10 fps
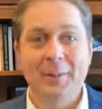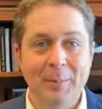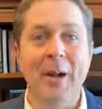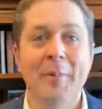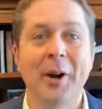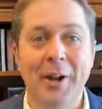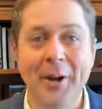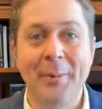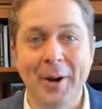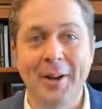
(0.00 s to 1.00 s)
By embarking
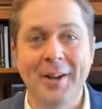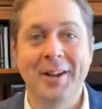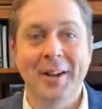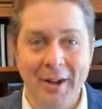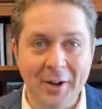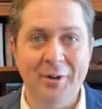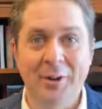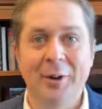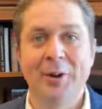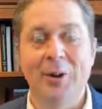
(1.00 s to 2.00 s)
upon
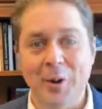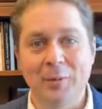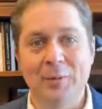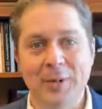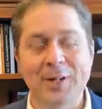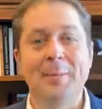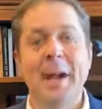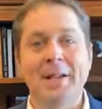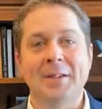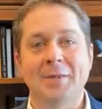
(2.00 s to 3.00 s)
another overreach, a
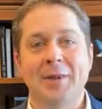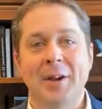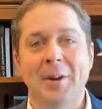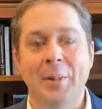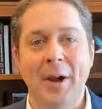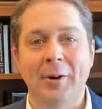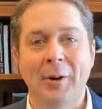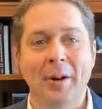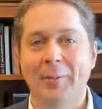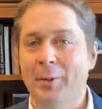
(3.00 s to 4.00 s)
massive power
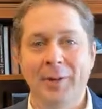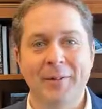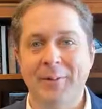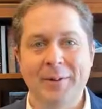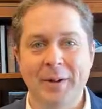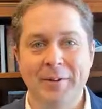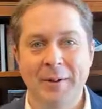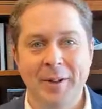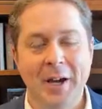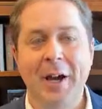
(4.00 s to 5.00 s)
grab, giving himself
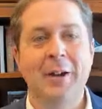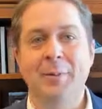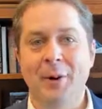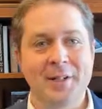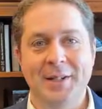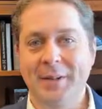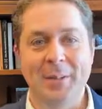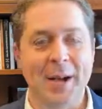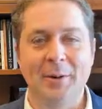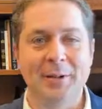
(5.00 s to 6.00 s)
unprecedented
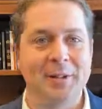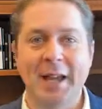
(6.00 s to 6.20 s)
powers.